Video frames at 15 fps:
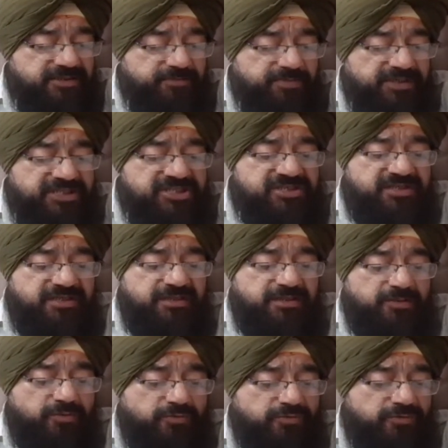I mean
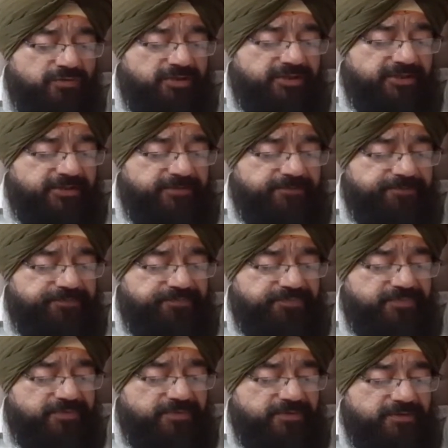all the colors
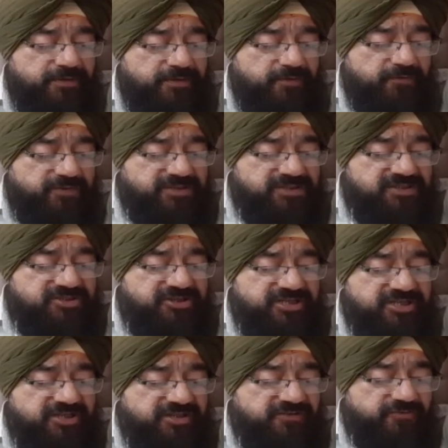also in between, whatever
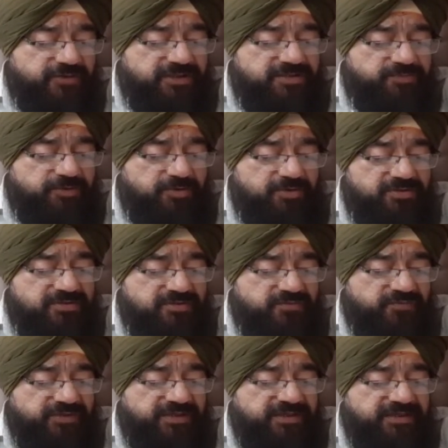are there on the screen,
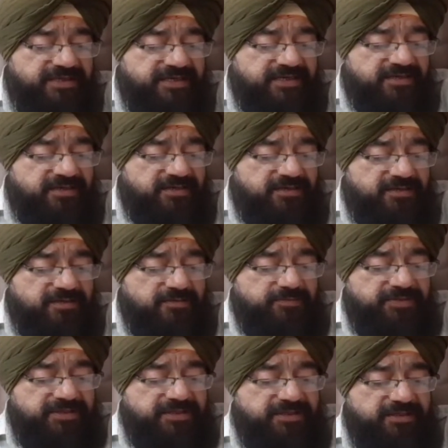and rest portion
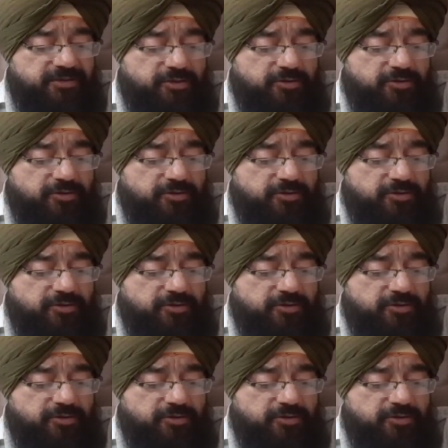of the